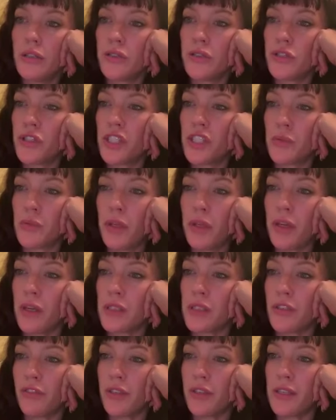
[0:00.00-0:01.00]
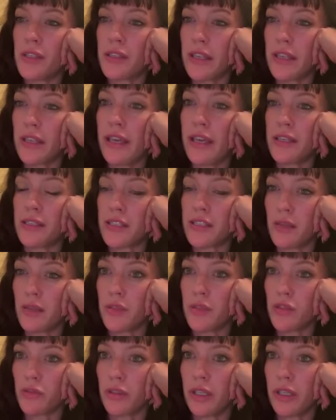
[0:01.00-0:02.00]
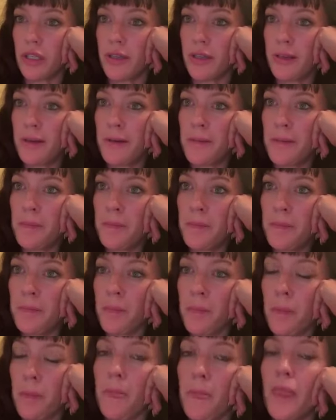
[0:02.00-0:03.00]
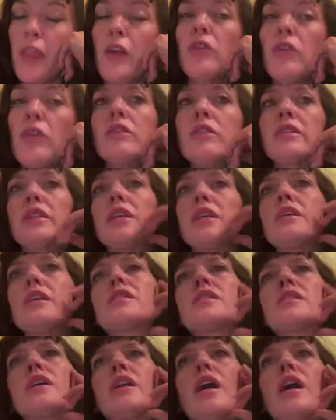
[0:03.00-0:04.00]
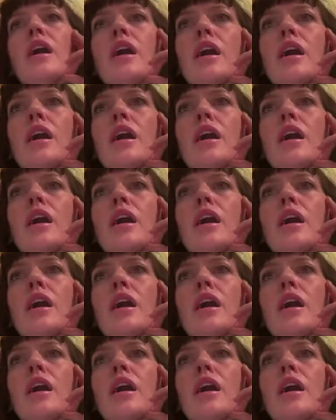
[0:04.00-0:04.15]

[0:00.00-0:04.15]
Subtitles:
just because of his asymmetry. There are things that